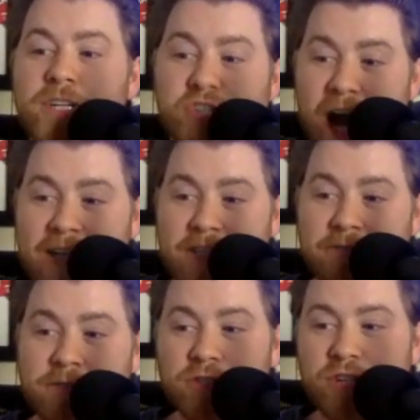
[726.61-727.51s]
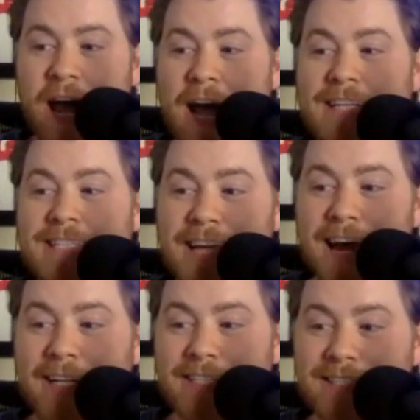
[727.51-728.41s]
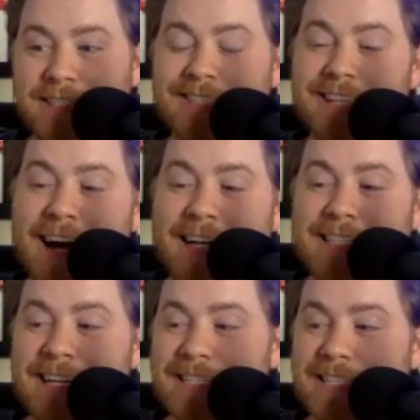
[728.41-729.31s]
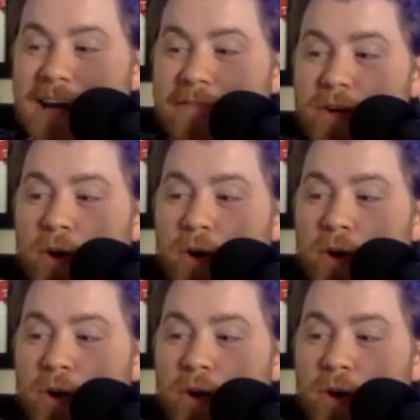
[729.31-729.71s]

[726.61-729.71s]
Jacksonville Jags Texans line is at 7,